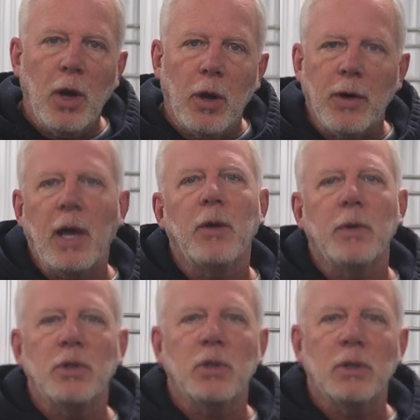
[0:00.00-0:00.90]
are not
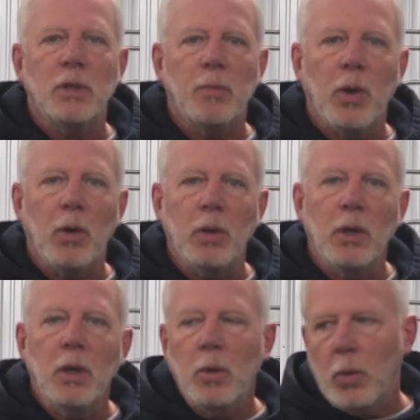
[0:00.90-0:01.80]
original to the boat.
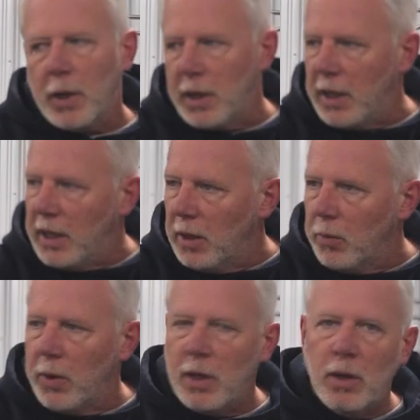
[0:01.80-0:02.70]
We're going to get
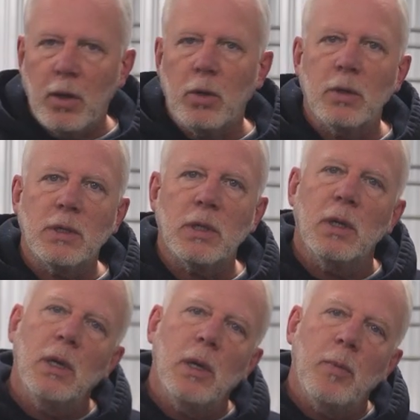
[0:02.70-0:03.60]
rid of those,
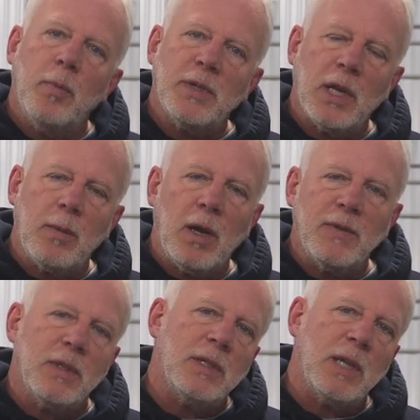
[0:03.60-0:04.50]
set them off
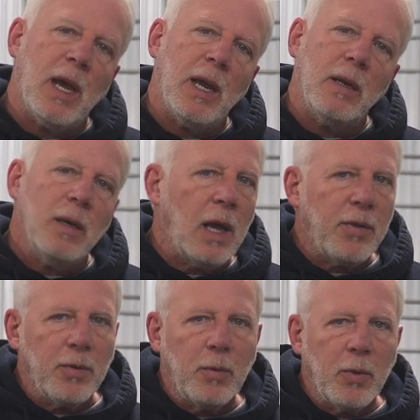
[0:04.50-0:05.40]
to the side,
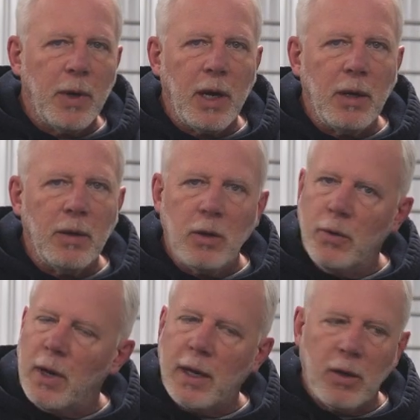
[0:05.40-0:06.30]
not throw them away.
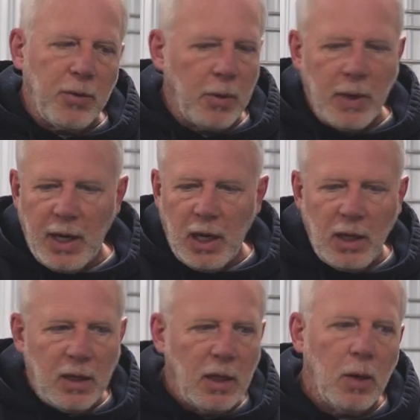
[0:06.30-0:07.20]
You're not going to throw
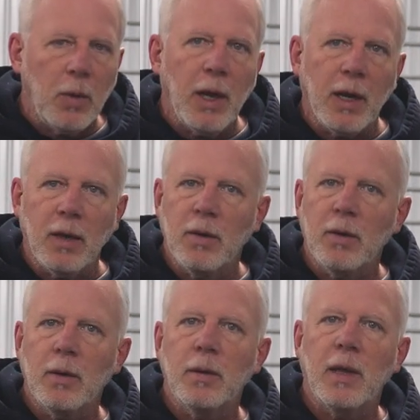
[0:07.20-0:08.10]
anything away.
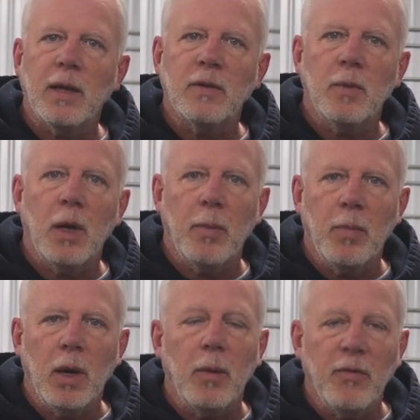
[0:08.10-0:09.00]
That's
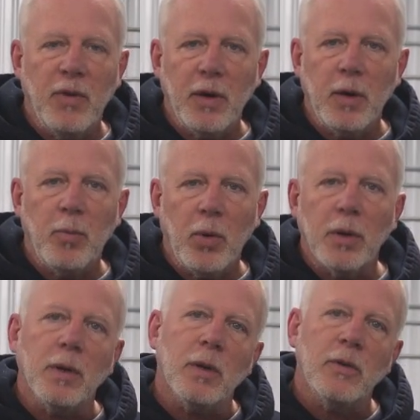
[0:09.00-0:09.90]
very
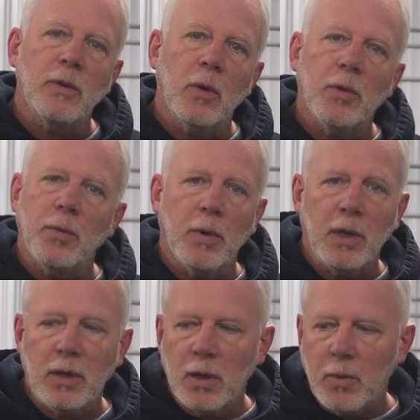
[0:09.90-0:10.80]
important. Don't throw
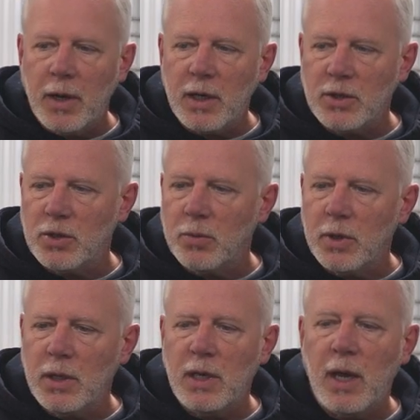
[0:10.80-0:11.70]
anything away because you're
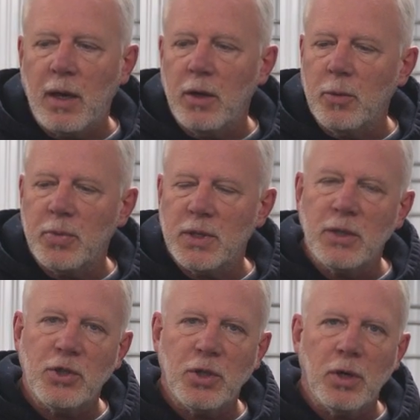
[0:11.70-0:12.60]
really not
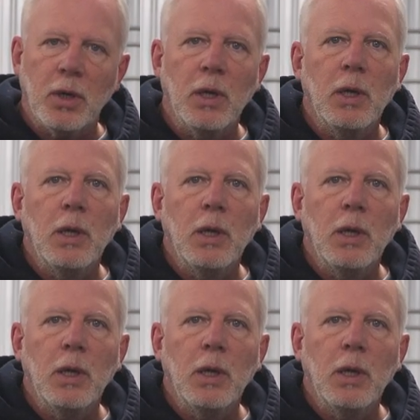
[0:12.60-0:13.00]
100% sure